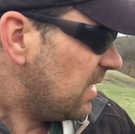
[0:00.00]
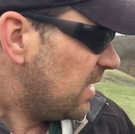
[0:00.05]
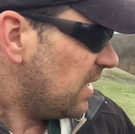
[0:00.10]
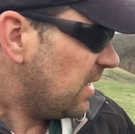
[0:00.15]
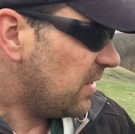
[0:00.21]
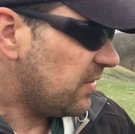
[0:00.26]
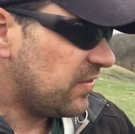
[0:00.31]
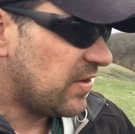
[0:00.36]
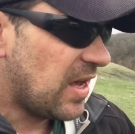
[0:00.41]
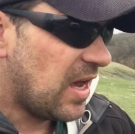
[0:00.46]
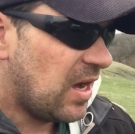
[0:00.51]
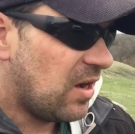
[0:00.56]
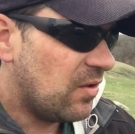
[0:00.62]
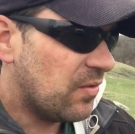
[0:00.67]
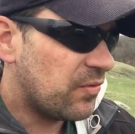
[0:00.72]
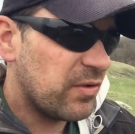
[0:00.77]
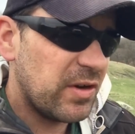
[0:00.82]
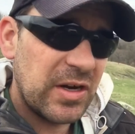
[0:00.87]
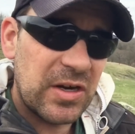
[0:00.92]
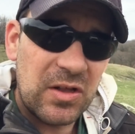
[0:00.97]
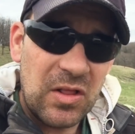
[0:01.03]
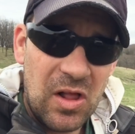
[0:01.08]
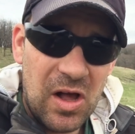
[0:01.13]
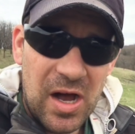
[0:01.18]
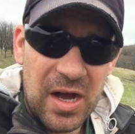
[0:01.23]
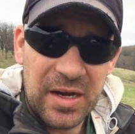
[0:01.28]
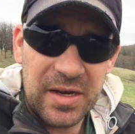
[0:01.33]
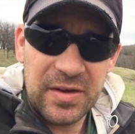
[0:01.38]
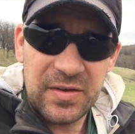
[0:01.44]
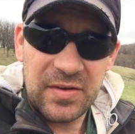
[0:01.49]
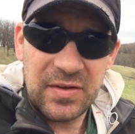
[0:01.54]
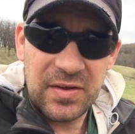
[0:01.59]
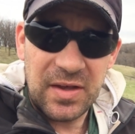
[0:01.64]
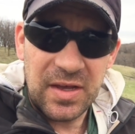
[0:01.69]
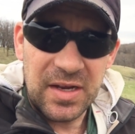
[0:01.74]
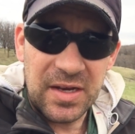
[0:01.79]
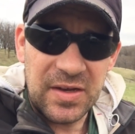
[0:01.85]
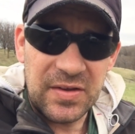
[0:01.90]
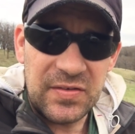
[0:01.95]
It is now 3 o'clock
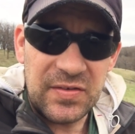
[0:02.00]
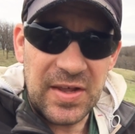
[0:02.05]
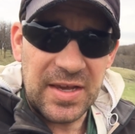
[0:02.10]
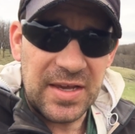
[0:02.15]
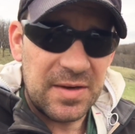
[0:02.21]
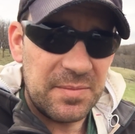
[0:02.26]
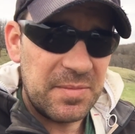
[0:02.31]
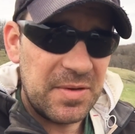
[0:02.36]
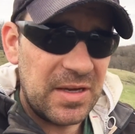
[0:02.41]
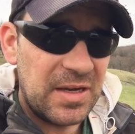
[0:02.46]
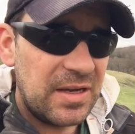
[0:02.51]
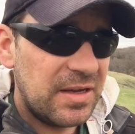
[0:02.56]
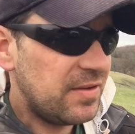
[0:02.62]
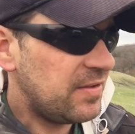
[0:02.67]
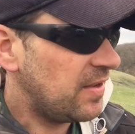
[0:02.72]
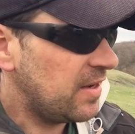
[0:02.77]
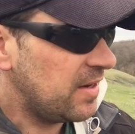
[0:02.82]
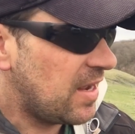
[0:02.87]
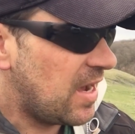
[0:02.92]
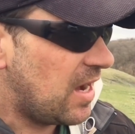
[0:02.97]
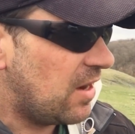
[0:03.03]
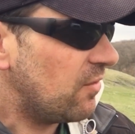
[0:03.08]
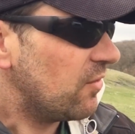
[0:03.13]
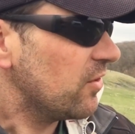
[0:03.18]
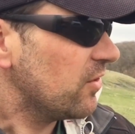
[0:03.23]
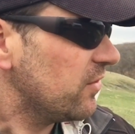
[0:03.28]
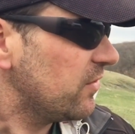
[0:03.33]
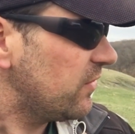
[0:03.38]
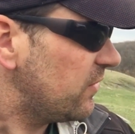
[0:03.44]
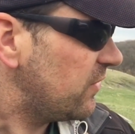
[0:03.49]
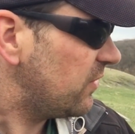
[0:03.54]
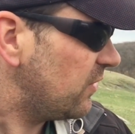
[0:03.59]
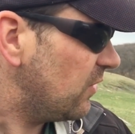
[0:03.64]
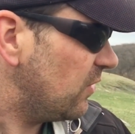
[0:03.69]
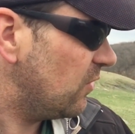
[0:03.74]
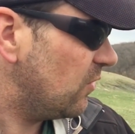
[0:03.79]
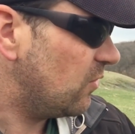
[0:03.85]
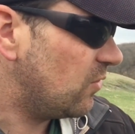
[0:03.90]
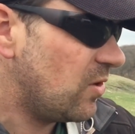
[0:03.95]
and it's taken me 10 hours
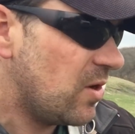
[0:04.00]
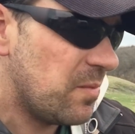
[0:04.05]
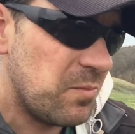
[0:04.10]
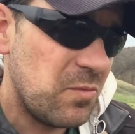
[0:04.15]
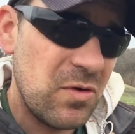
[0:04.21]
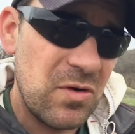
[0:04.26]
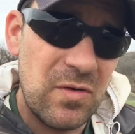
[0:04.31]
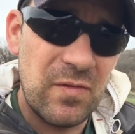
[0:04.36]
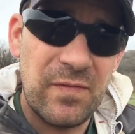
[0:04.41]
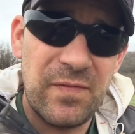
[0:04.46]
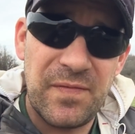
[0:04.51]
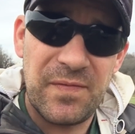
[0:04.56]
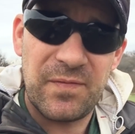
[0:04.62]
to move